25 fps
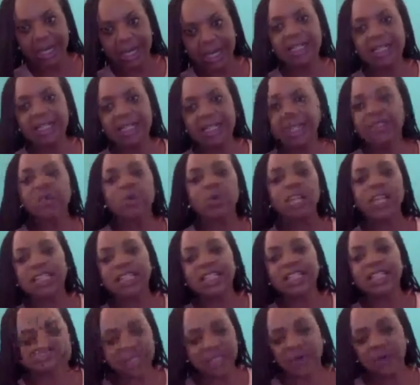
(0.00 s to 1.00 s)
And I said,
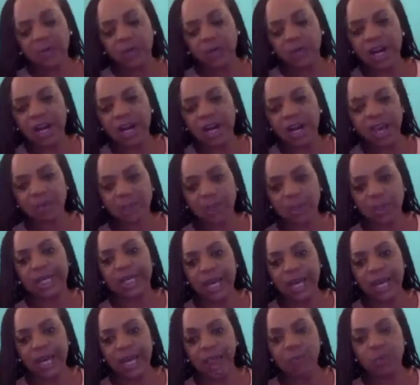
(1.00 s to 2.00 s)
well, let's get whatever
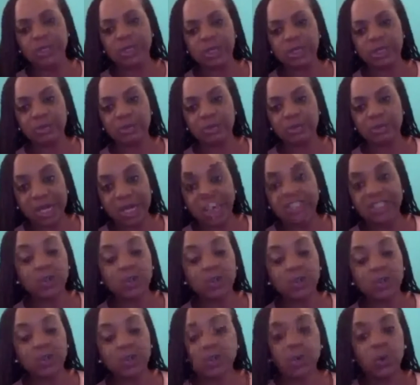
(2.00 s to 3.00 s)
we can with this
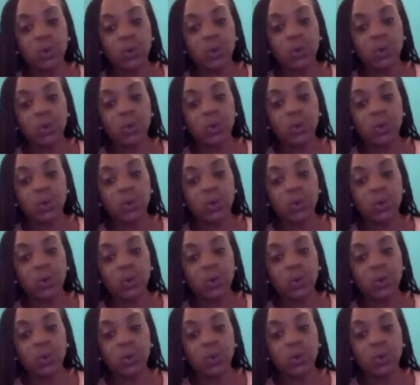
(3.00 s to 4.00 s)
money. So we
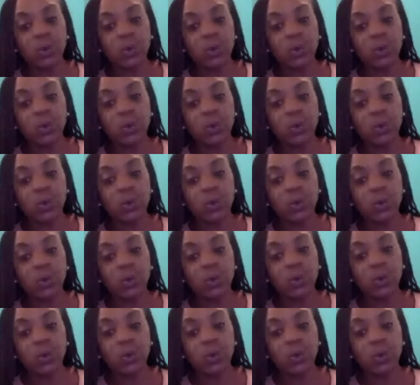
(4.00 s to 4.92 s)
started digging the